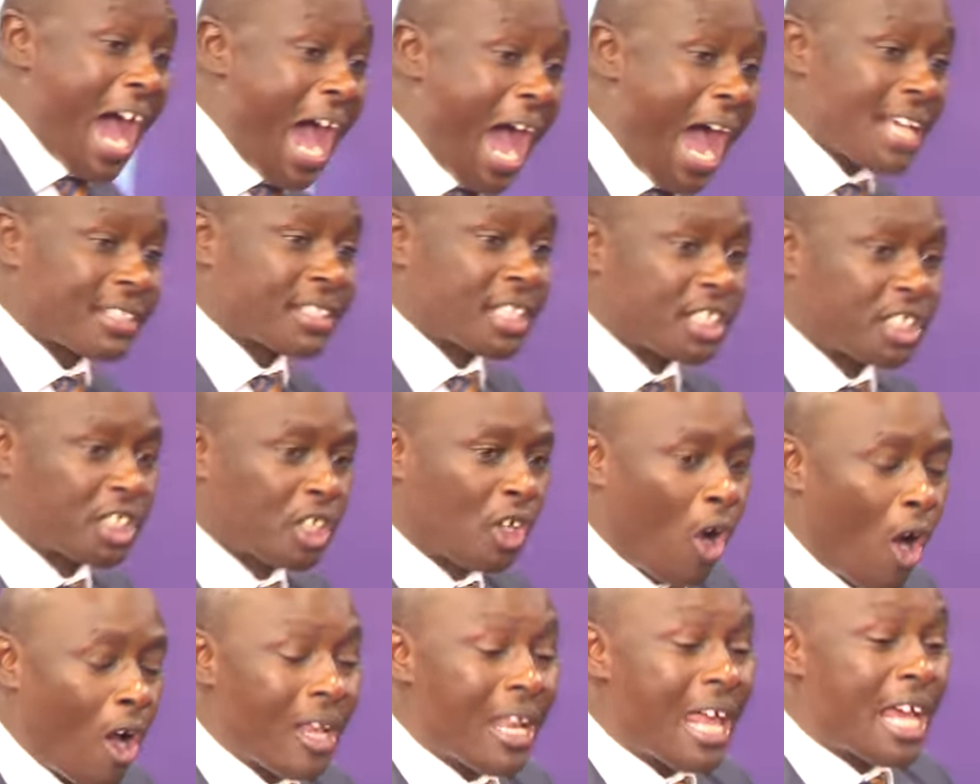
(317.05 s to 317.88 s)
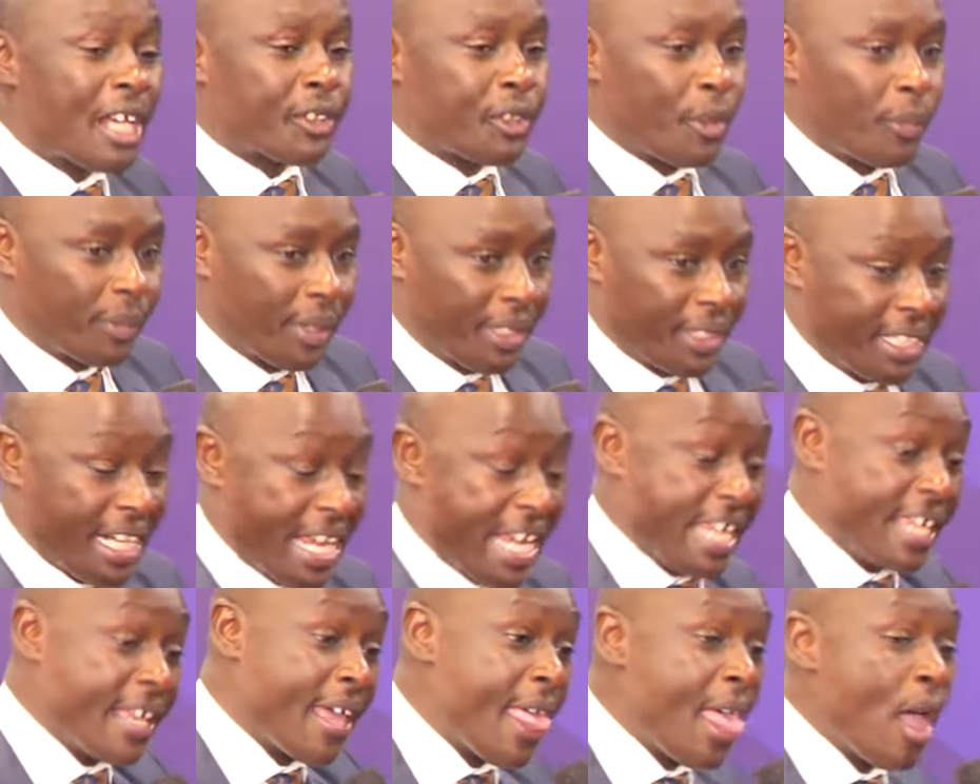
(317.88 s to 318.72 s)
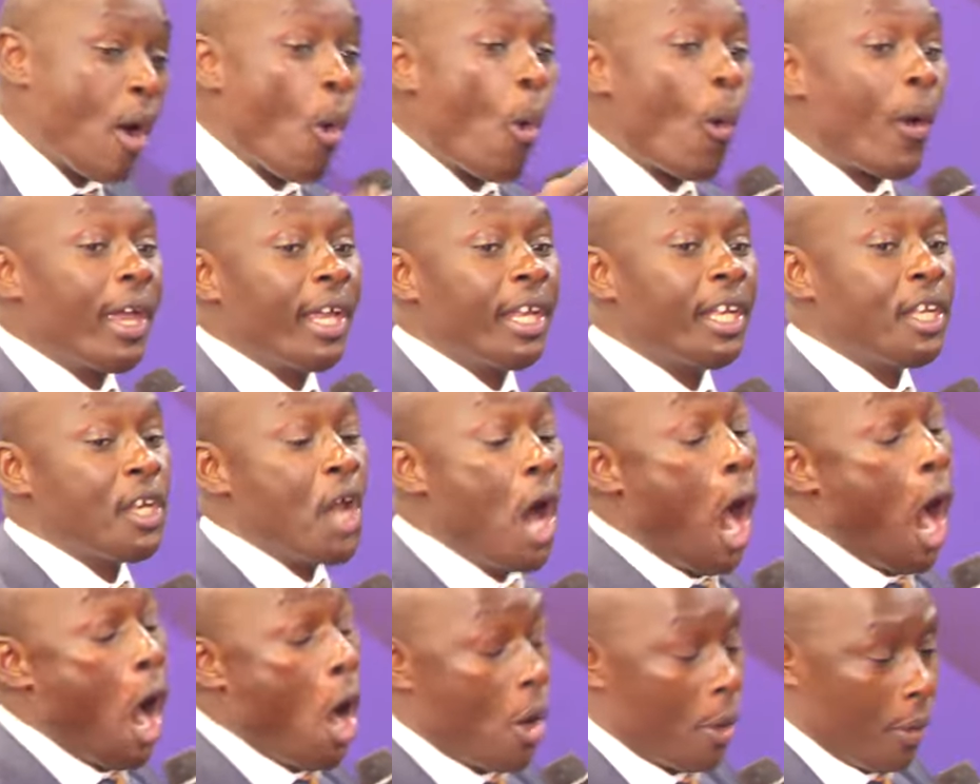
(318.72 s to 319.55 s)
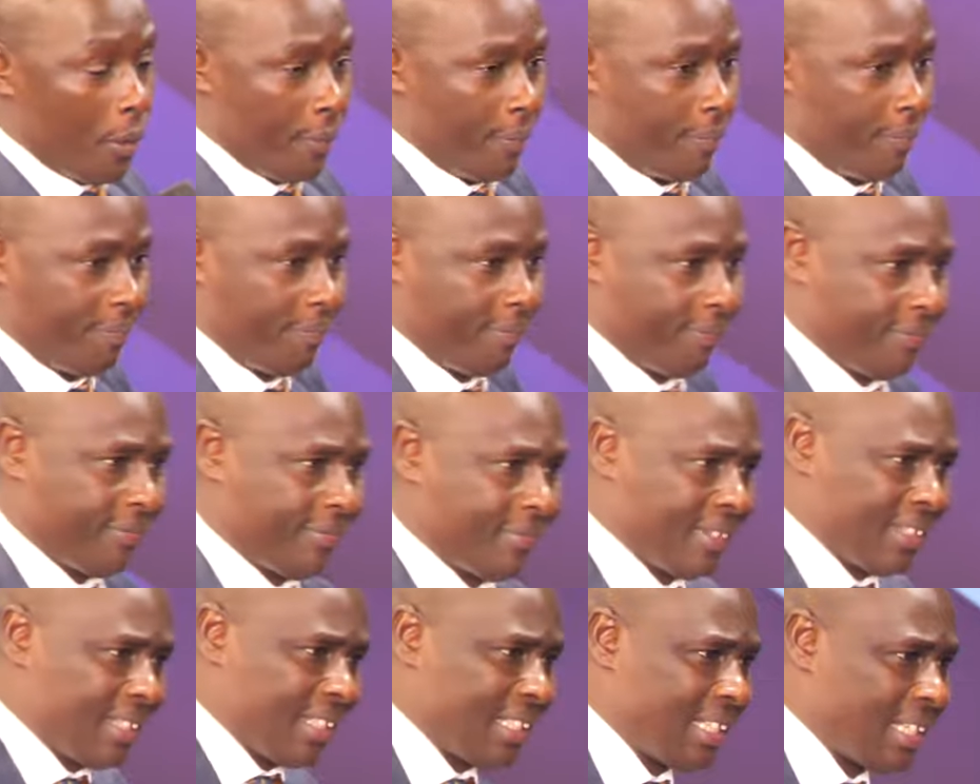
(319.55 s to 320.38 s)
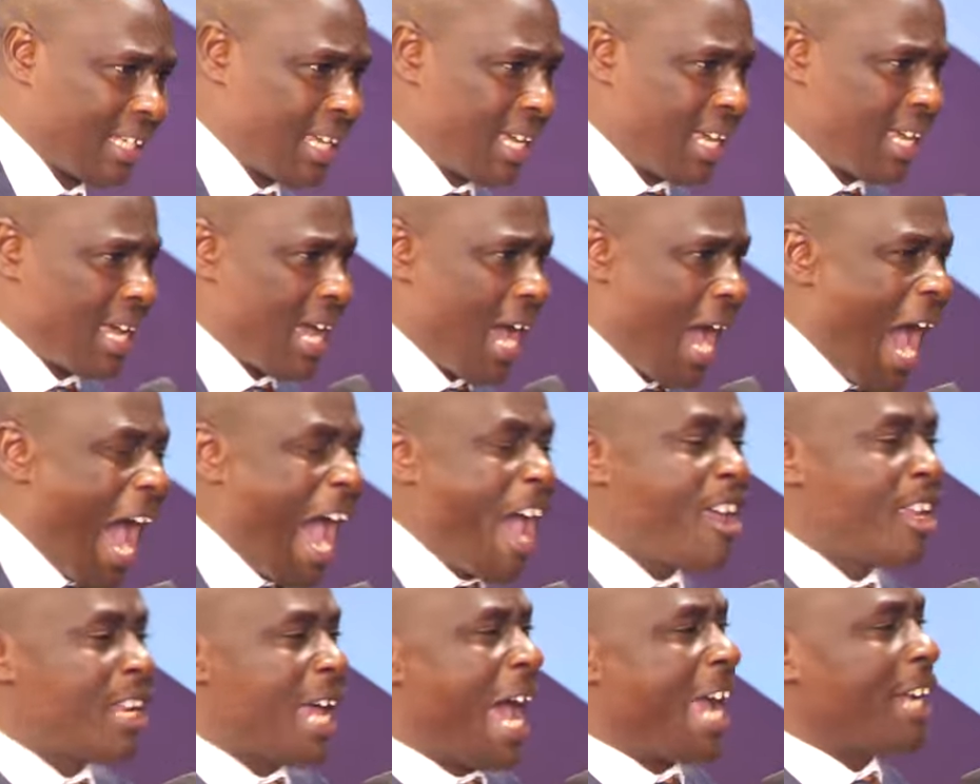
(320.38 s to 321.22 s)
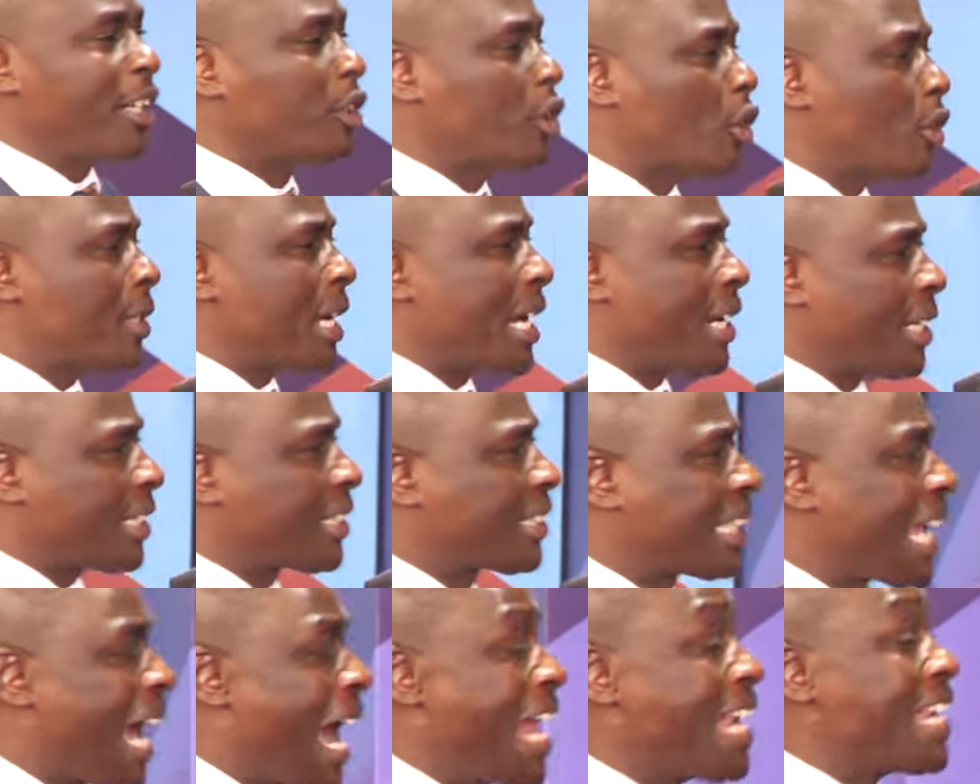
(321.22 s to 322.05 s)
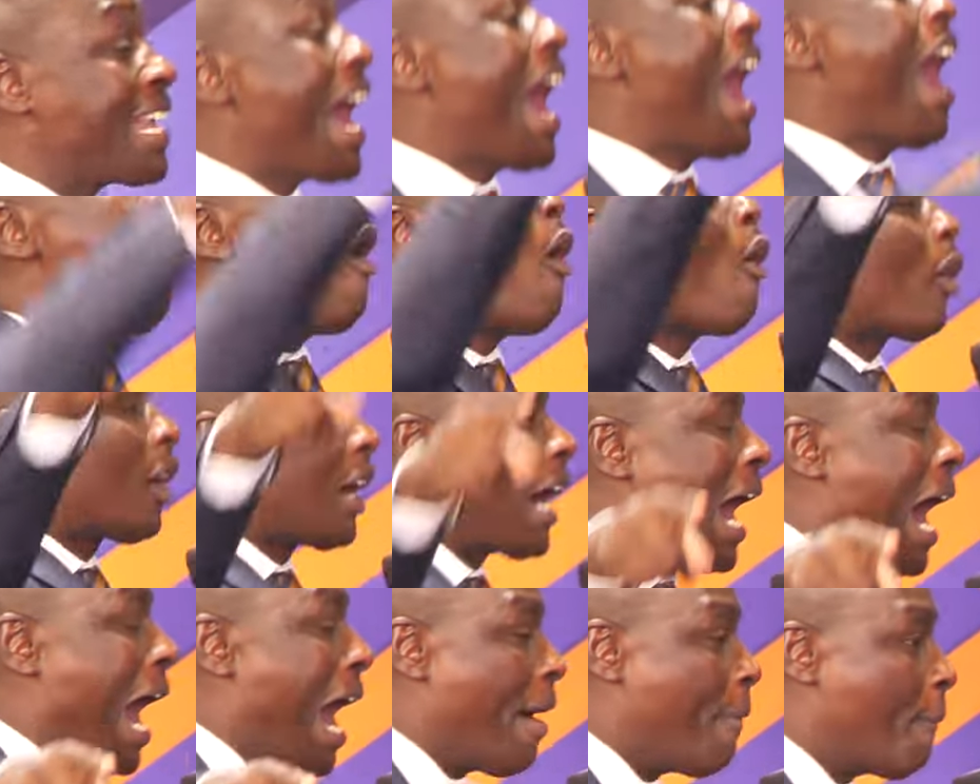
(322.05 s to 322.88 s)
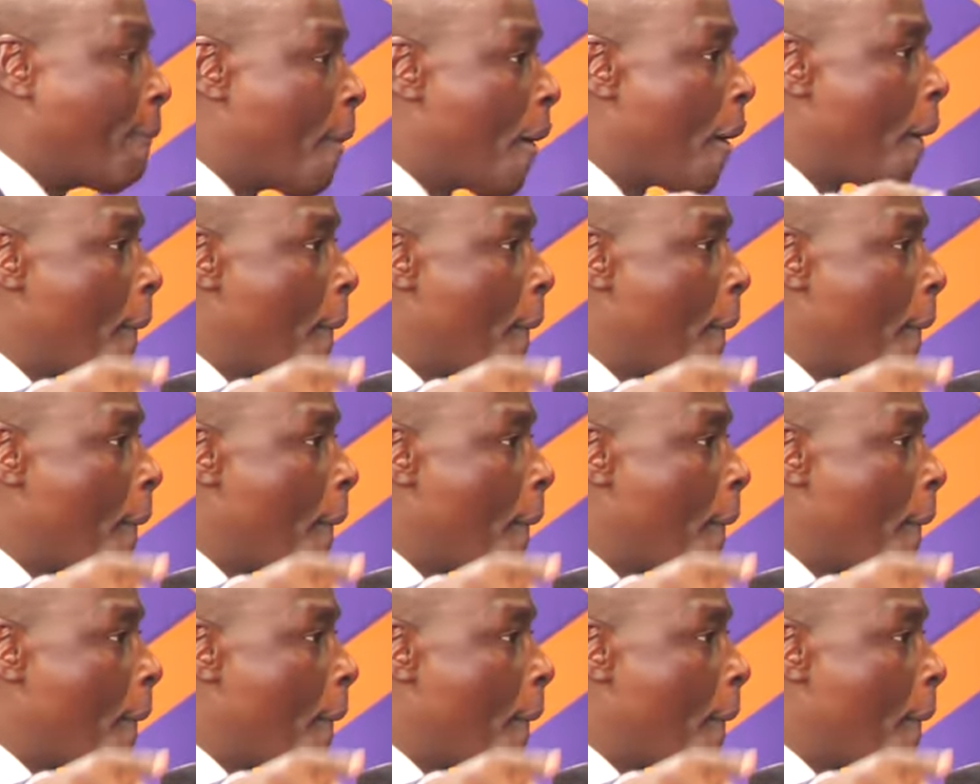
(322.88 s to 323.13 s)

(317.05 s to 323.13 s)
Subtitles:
as scholars of the day, we know. I don't understand how come